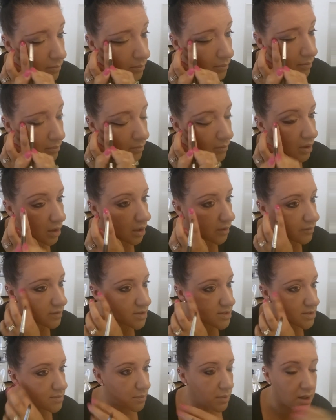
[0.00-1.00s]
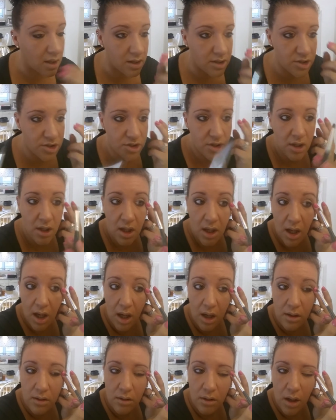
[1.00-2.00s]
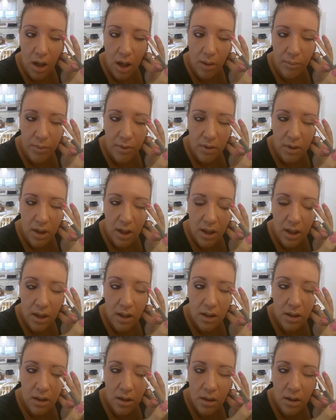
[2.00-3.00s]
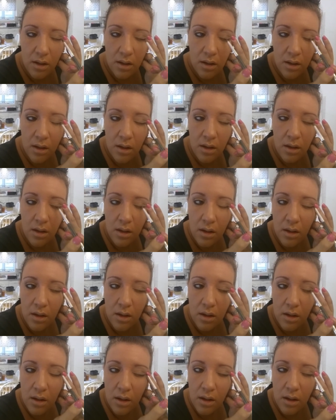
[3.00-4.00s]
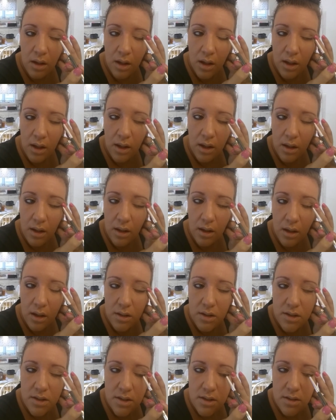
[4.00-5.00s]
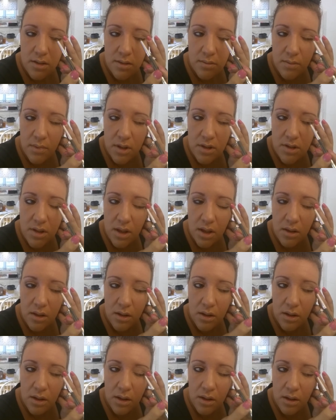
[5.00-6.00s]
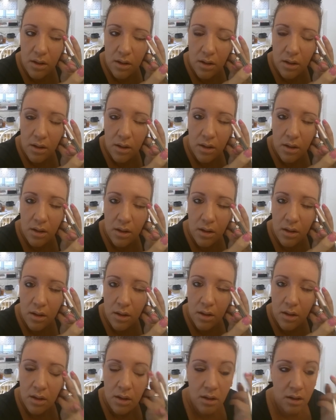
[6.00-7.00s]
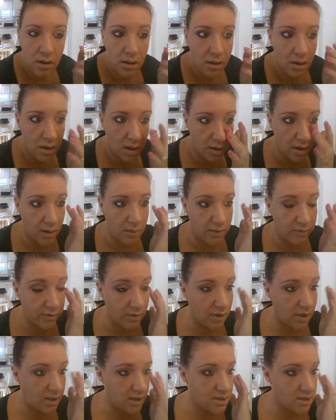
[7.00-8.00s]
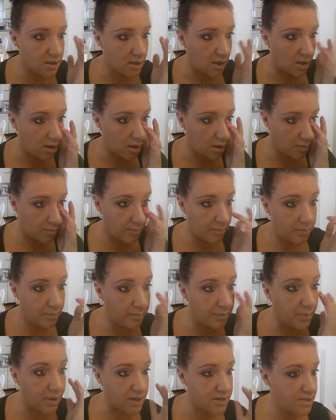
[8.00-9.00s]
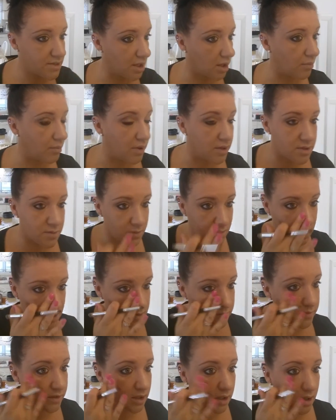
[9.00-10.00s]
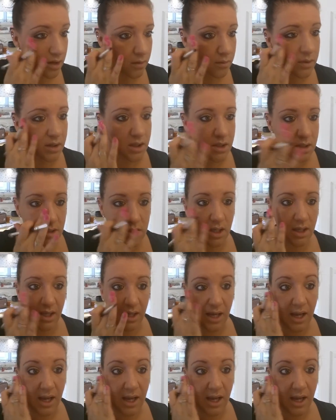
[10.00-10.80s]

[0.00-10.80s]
smudge on your upper line. And I just smudge that all in. All right, we really need to like bust our butts with this video. We need to like get this